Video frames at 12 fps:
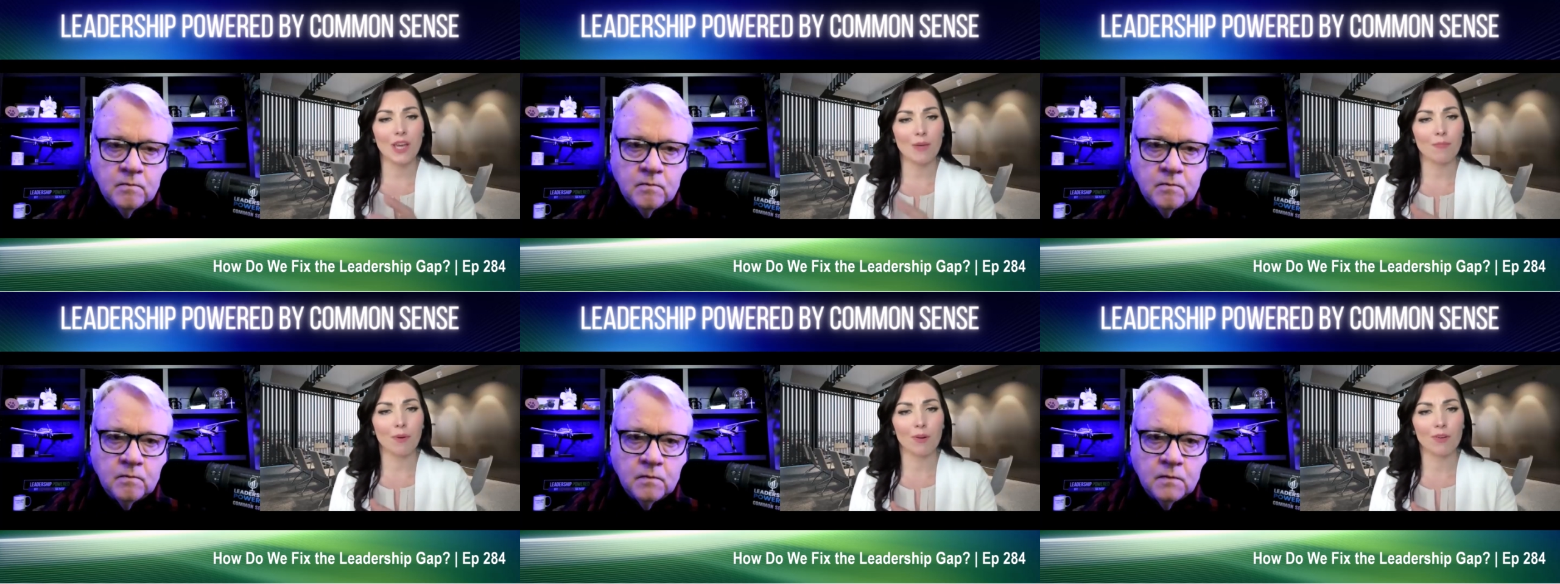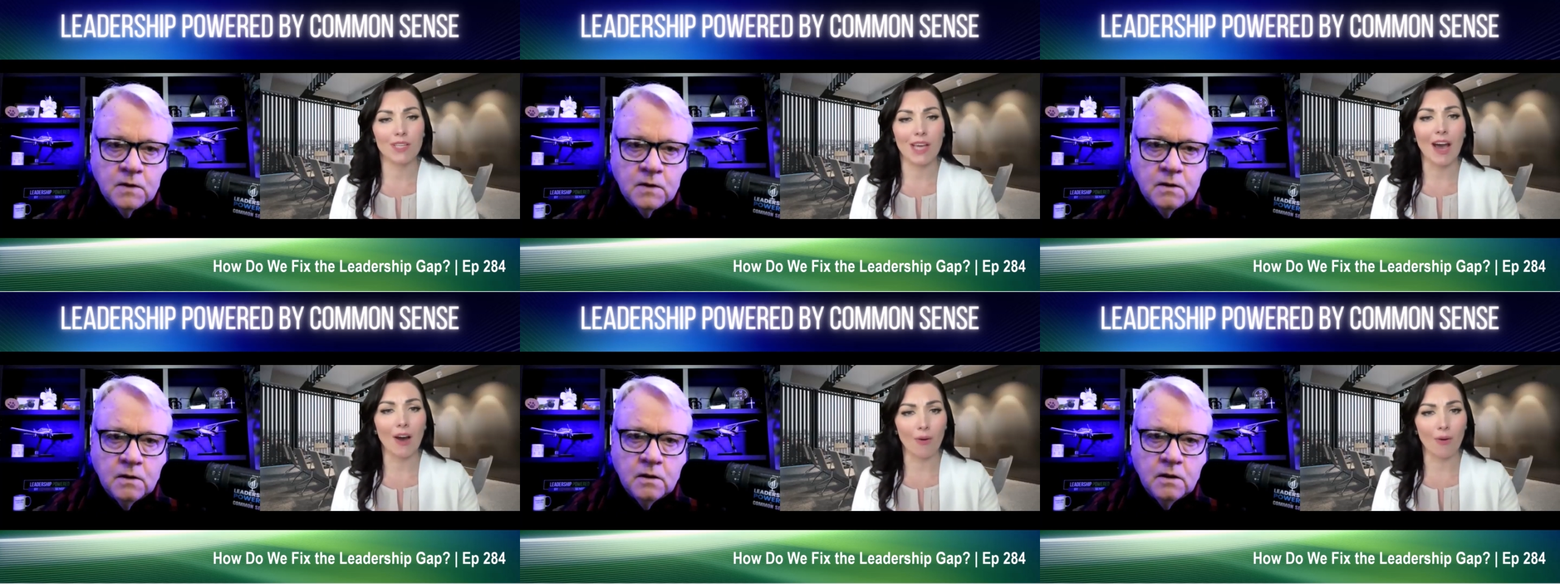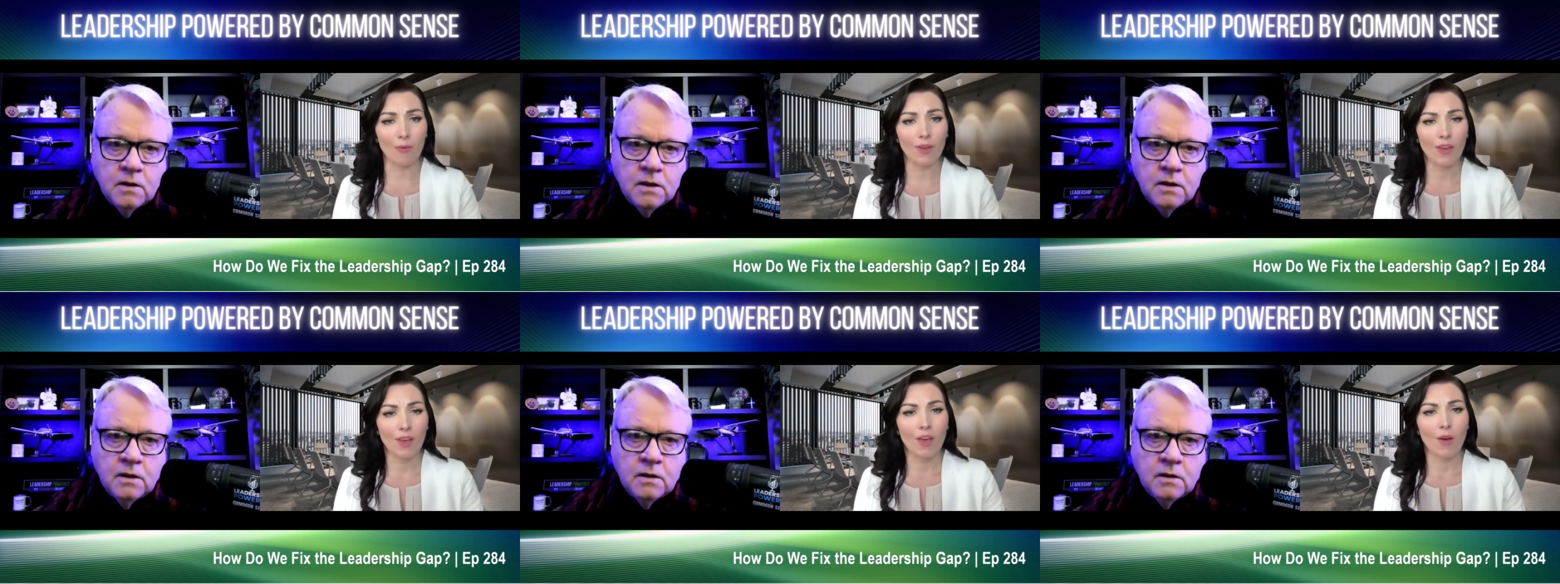Speaker 1: get burnt out,
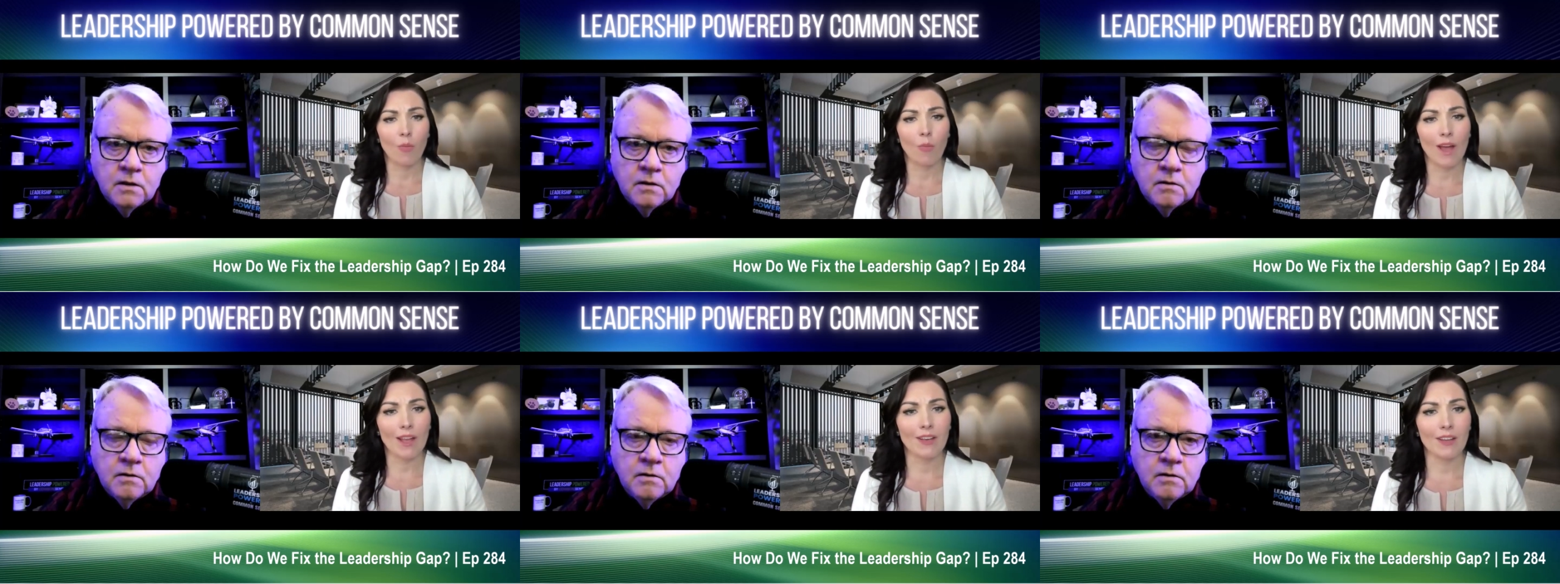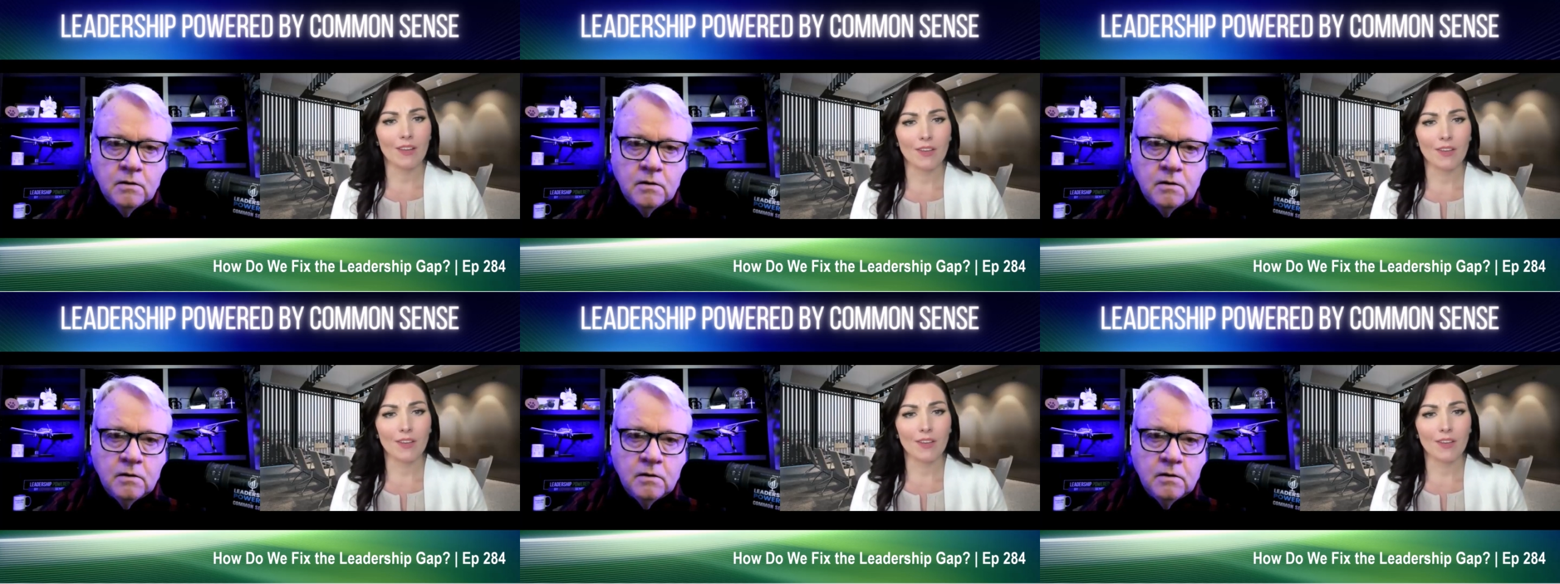when,